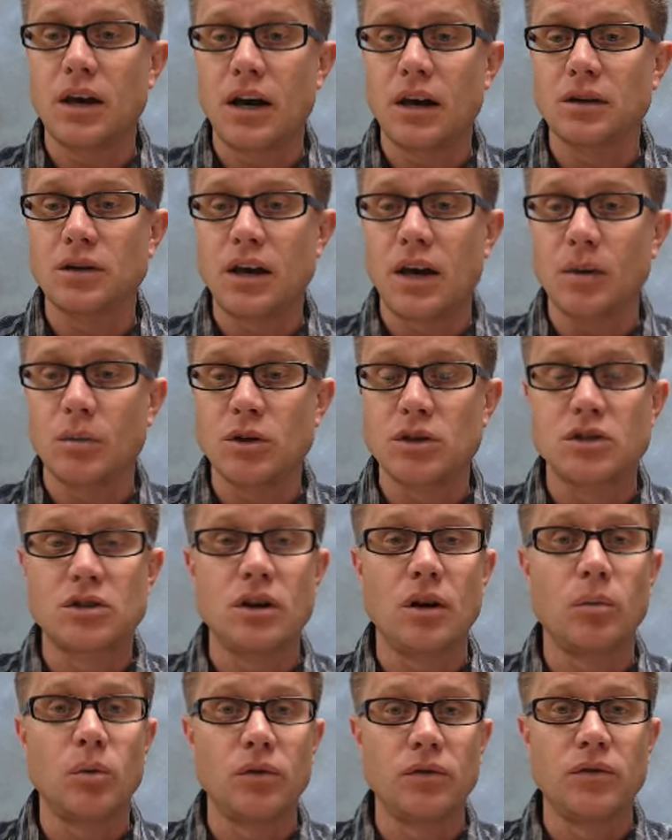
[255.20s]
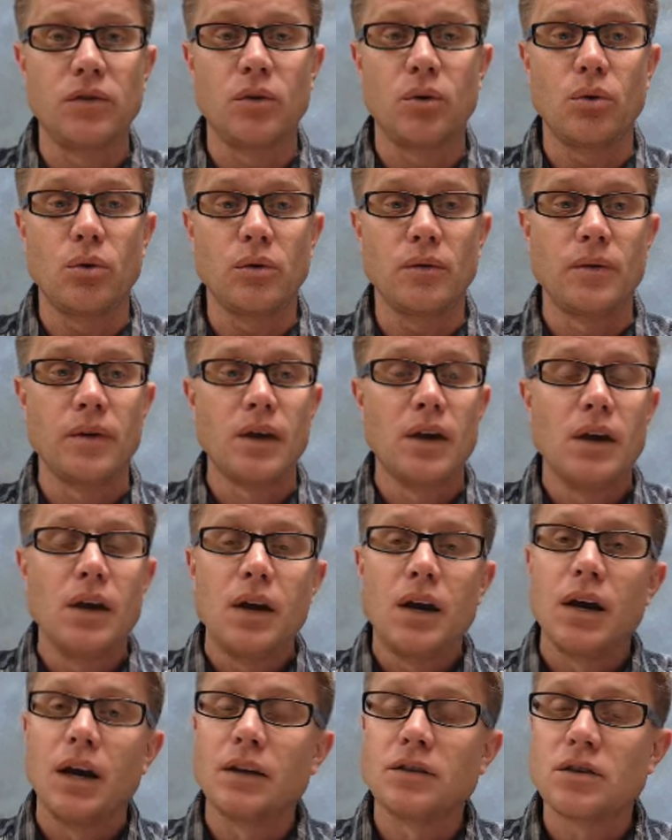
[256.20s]
that damage double fold.
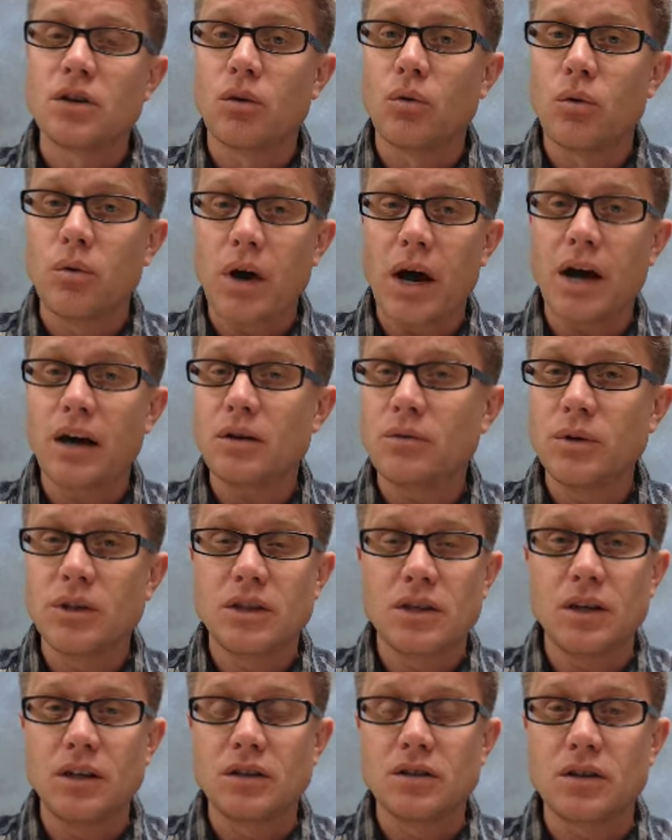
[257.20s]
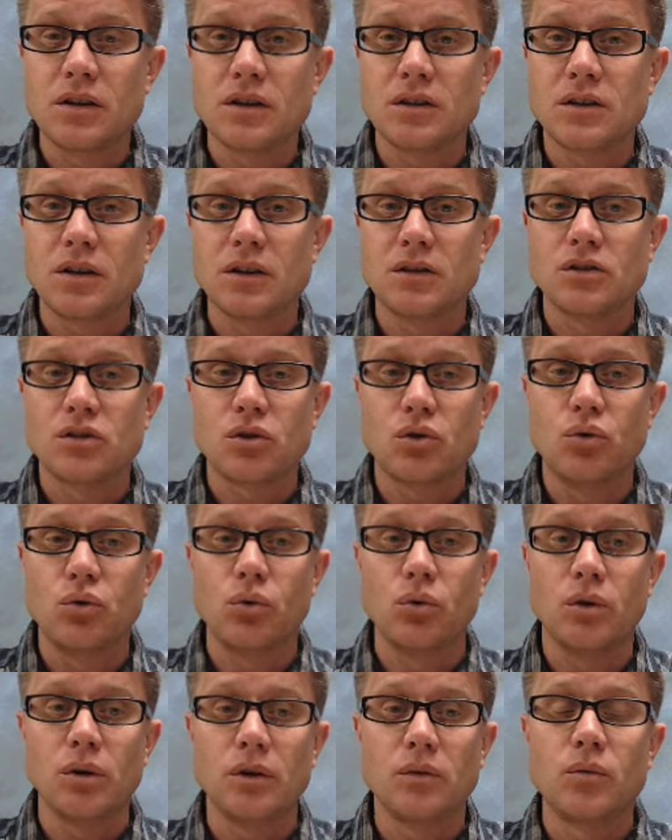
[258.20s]
And so, how do we teach this in
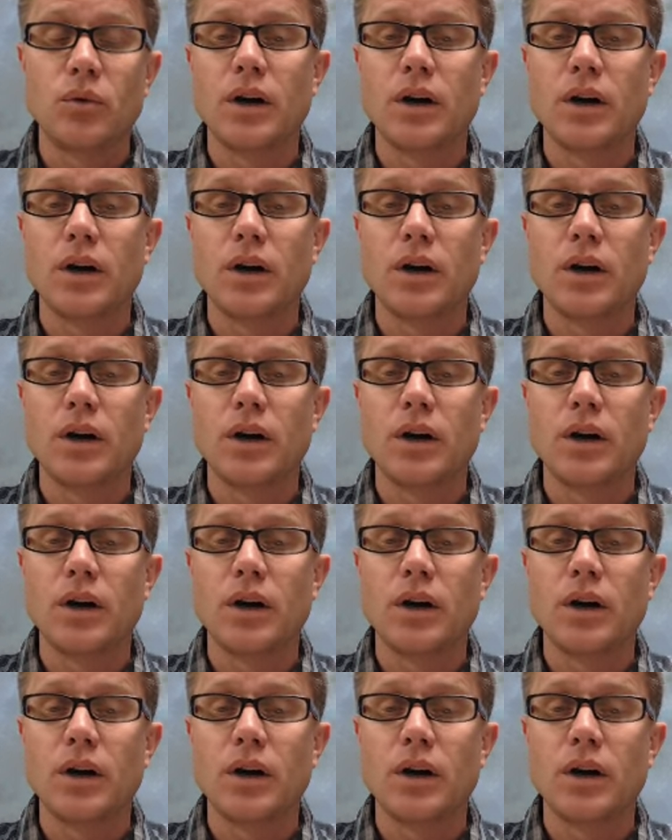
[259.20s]
school?